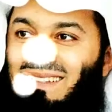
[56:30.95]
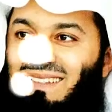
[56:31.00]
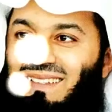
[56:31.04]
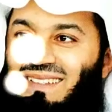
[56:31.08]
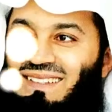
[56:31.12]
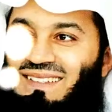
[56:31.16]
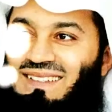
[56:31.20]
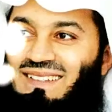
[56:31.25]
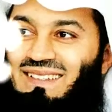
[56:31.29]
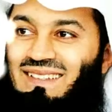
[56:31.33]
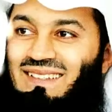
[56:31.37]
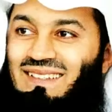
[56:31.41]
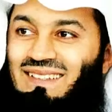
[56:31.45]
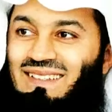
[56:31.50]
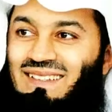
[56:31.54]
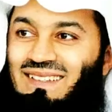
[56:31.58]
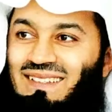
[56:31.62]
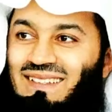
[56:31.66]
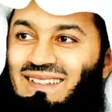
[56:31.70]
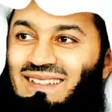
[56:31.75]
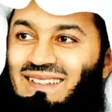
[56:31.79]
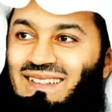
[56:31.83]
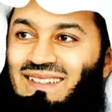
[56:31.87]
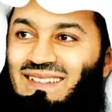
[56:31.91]
are you trying to
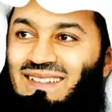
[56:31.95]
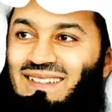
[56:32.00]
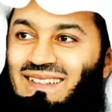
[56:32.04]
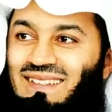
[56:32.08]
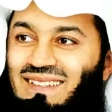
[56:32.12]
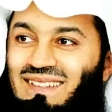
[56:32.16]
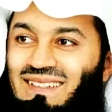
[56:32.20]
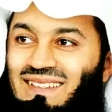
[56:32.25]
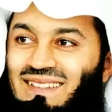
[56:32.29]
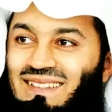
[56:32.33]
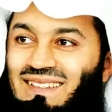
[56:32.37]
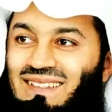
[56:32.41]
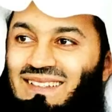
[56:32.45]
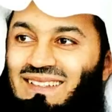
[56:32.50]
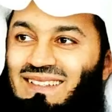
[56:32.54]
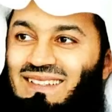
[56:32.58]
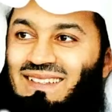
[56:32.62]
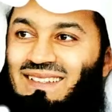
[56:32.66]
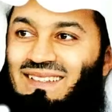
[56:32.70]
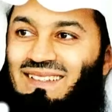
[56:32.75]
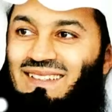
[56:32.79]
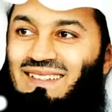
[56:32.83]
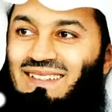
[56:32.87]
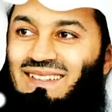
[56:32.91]
cause a problem here?
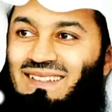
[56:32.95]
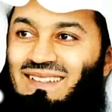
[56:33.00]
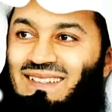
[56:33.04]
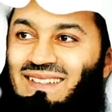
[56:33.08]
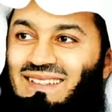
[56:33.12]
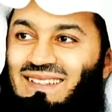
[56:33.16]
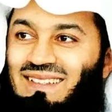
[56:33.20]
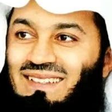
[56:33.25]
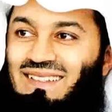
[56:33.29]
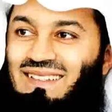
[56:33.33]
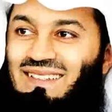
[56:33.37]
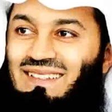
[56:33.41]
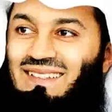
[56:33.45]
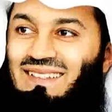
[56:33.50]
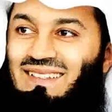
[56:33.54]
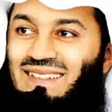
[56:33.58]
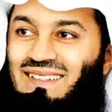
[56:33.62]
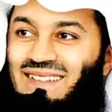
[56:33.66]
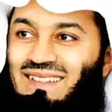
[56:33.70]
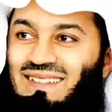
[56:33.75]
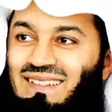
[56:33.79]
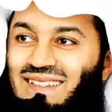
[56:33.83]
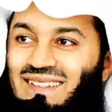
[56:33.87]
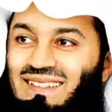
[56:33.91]
Stick to
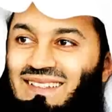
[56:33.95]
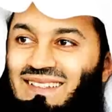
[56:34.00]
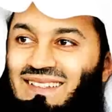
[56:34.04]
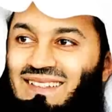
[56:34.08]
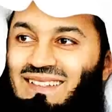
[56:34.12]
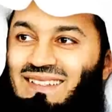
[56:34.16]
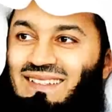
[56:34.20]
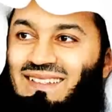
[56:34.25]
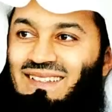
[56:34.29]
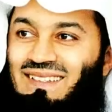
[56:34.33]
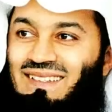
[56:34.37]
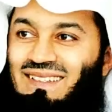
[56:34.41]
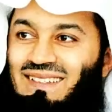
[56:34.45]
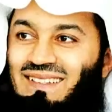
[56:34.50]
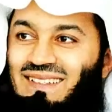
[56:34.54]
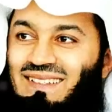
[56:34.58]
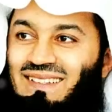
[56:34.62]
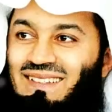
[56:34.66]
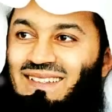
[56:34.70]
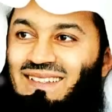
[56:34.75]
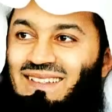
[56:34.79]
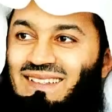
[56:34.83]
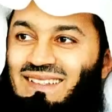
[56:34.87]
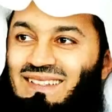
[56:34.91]
these surahs." And he gave
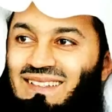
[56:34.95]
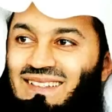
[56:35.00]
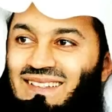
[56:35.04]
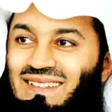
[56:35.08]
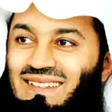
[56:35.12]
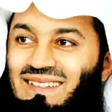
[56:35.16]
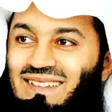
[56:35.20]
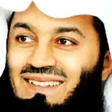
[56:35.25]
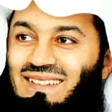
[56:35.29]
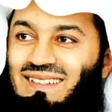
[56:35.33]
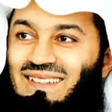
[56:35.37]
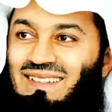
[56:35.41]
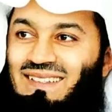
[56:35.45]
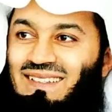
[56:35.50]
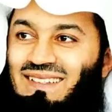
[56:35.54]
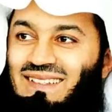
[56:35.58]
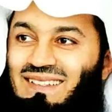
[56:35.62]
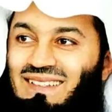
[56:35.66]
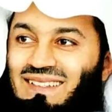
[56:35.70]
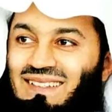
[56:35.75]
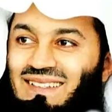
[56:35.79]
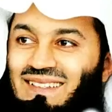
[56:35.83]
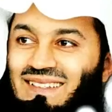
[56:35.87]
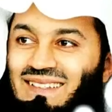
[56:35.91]
him, you know,
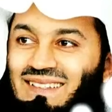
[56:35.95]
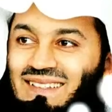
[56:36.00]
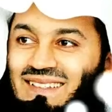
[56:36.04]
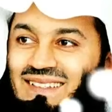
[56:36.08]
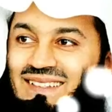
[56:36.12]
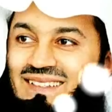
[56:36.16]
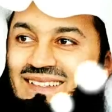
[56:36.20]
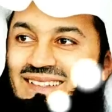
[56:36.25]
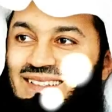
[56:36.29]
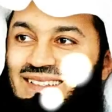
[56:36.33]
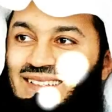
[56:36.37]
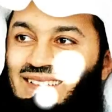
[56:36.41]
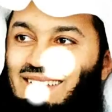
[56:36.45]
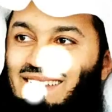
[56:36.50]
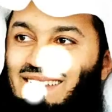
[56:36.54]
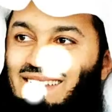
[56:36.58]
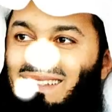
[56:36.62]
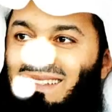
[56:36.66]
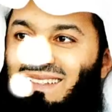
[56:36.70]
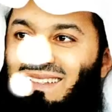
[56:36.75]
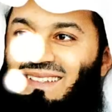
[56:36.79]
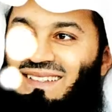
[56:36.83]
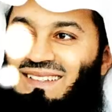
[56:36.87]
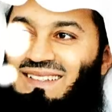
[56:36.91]
roughly
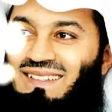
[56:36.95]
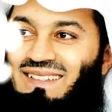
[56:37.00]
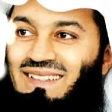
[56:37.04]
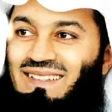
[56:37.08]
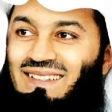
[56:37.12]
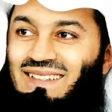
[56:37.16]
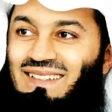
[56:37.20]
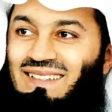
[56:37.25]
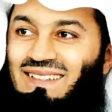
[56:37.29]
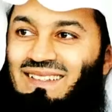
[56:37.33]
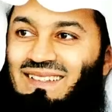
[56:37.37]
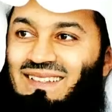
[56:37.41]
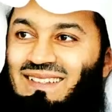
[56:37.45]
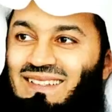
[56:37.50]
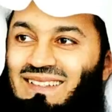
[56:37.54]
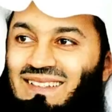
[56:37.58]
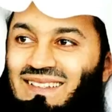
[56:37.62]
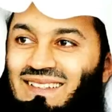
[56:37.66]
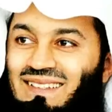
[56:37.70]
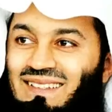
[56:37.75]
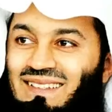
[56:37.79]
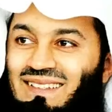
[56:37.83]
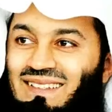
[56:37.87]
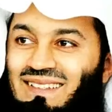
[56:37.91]
how much you should
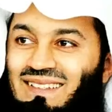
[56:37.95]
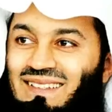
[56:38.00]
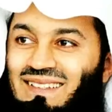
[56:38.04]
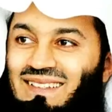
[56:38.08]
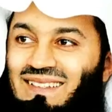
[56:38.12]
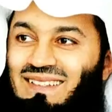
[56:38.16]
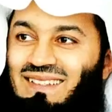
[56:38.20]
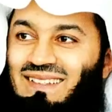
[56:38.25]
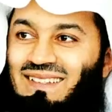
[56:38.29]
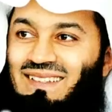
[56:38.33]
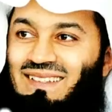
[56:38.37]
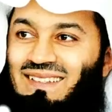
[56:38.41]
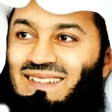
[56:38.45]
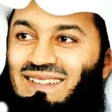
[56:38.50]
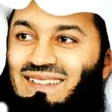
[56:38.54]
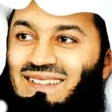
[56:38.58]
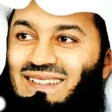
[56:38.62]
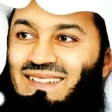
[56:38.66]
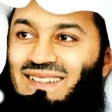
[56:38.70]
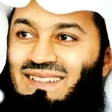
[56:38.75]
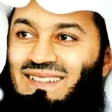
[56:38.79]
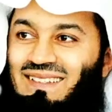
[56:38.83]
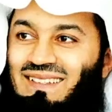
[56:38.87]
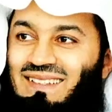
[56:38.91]
read.
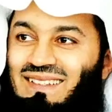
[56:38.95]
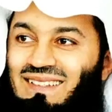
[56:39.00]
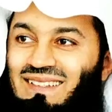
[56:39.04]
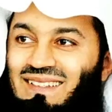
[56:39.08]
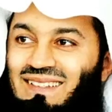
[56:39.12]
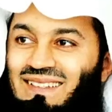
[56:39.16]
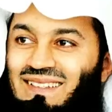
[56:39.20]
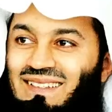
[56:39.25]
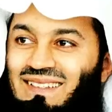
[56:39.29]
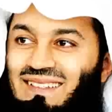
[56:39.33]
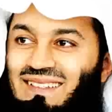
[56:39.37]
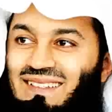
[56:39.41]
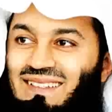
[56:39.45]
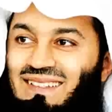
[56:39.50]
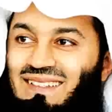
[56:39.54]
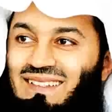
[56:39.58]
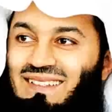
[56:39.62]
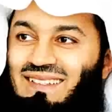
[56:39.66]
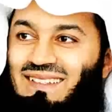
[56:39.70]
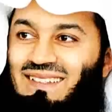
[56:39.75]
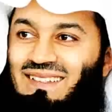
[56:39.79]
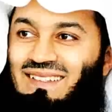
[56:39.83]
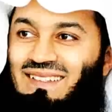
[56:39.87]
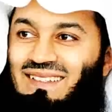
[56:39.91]
Don't prolong it
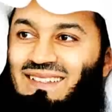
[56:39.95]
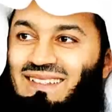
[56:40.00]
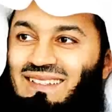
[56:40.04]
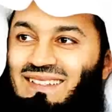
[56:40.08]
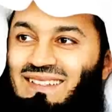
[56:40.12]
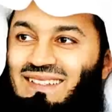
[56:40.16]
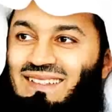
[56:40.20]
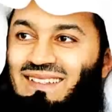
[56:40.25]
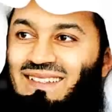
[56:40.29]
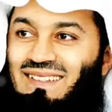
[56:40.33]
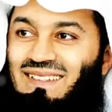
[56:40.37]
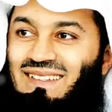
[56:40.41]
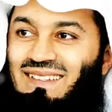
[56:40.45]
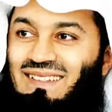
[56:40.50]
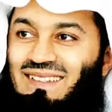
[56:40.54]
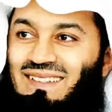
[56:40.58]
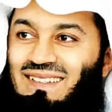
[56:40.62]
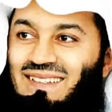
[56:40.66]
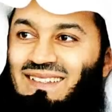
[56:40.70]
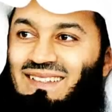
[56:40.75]
so long.